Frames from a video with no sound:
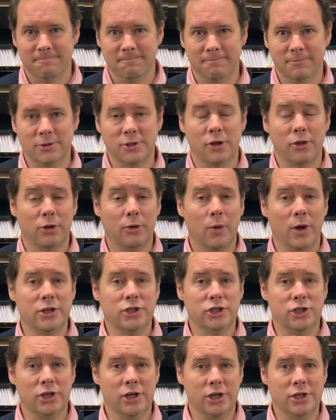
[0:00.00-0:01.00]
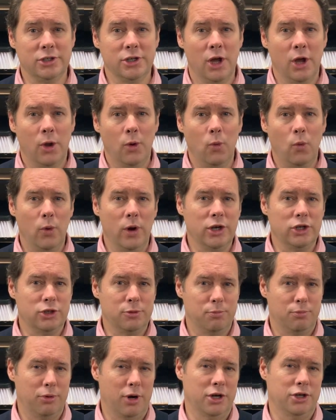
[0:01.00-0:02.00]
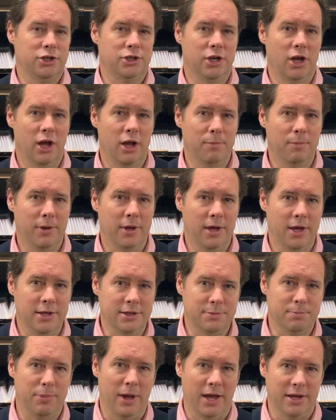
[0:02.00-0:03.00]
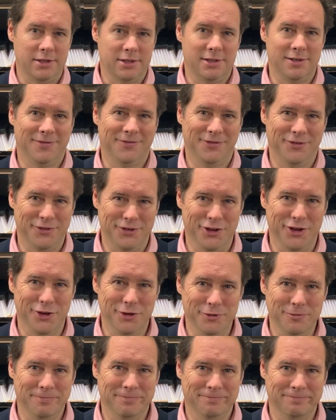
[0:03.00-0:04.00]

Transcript: So the question is, which brush type is best for you?